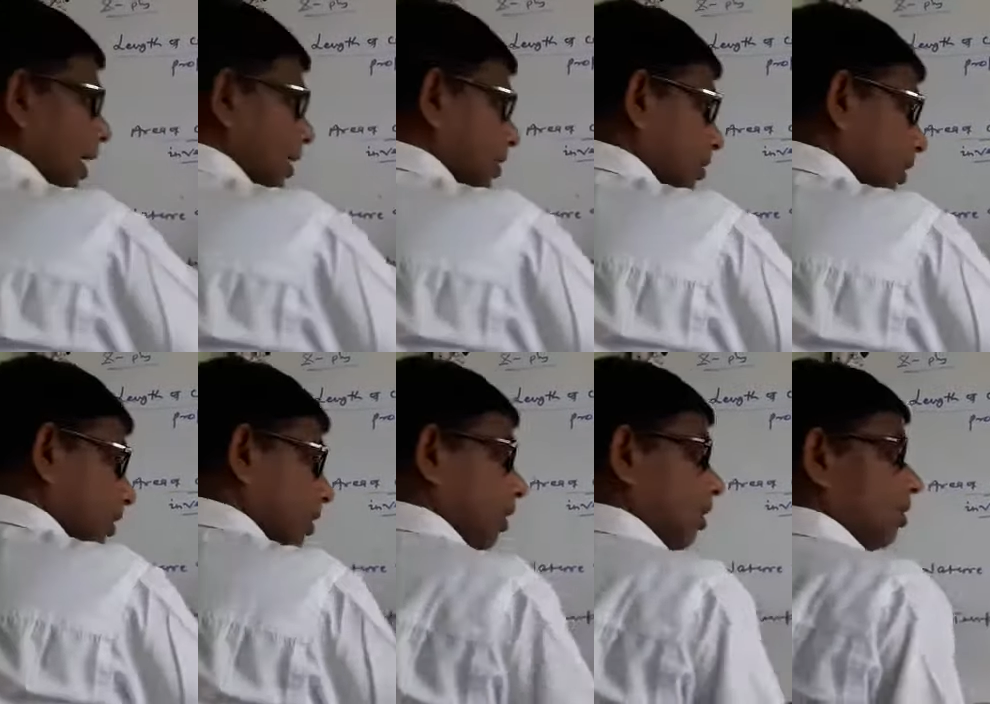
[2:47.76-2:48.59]
is
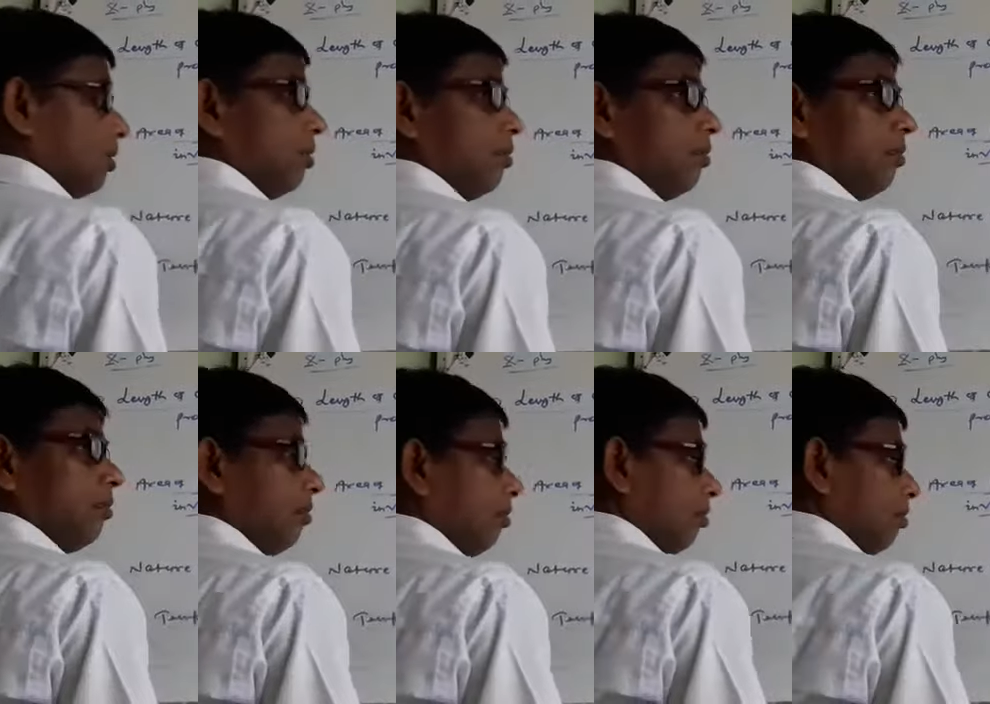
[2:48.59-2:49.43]
decreased,
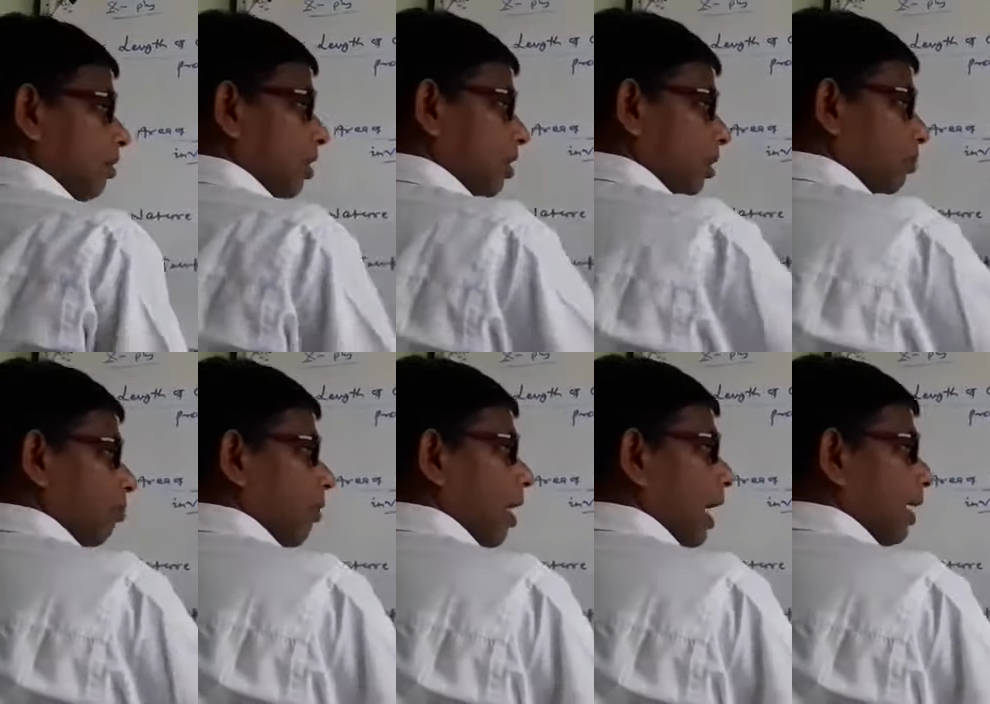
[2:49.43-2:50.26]
this
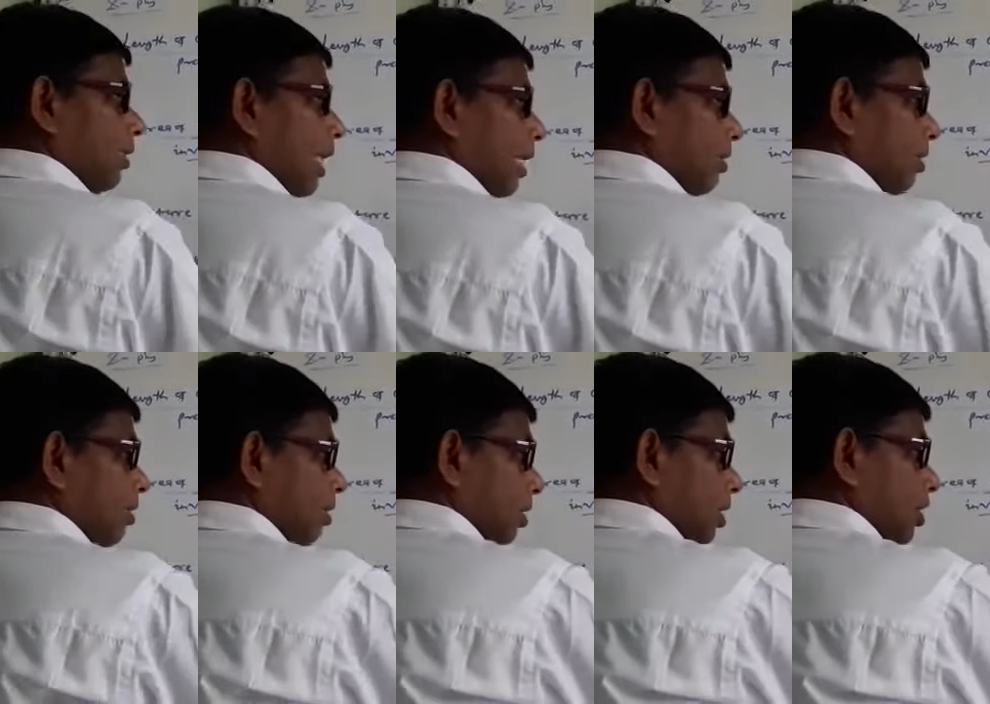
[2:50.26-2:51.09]
implies that
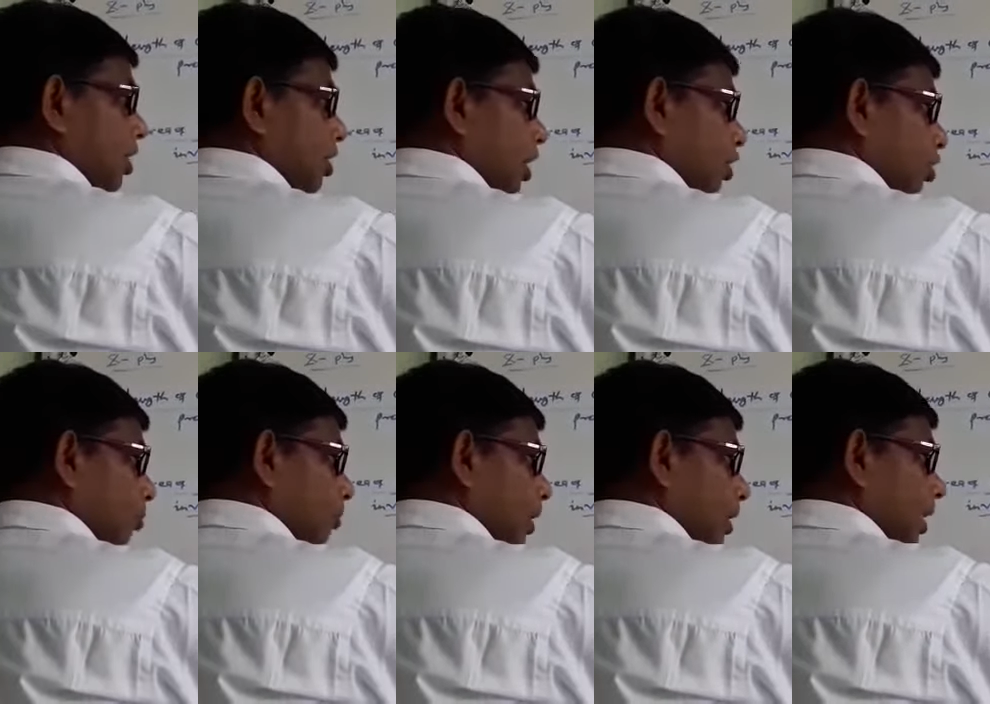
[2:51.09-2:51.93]
resistance
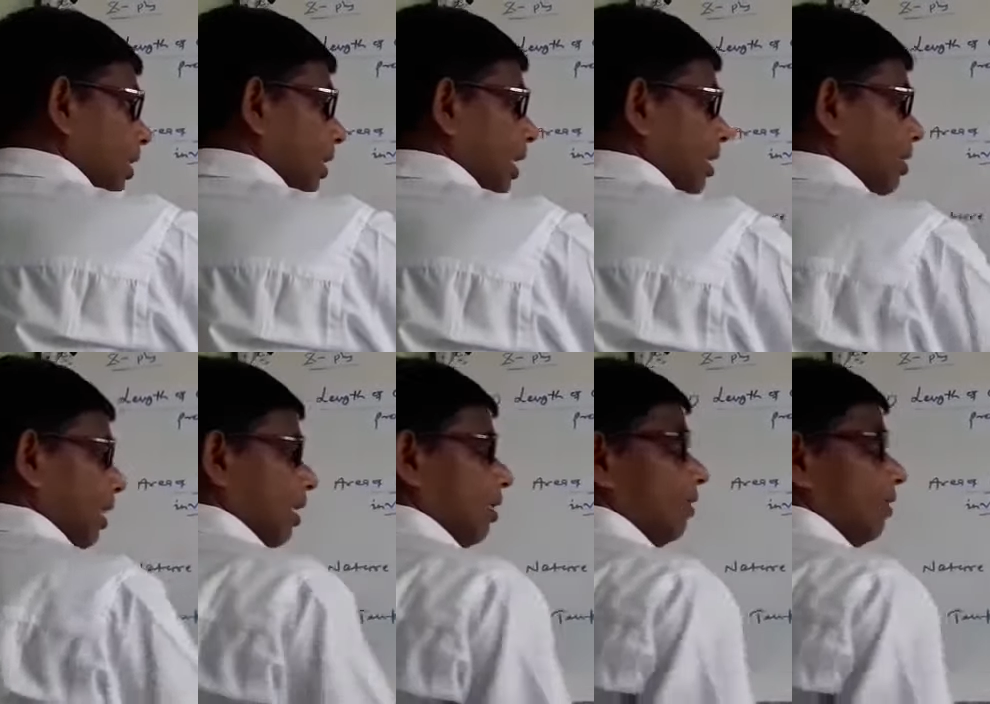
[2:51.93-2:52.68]
of the conductor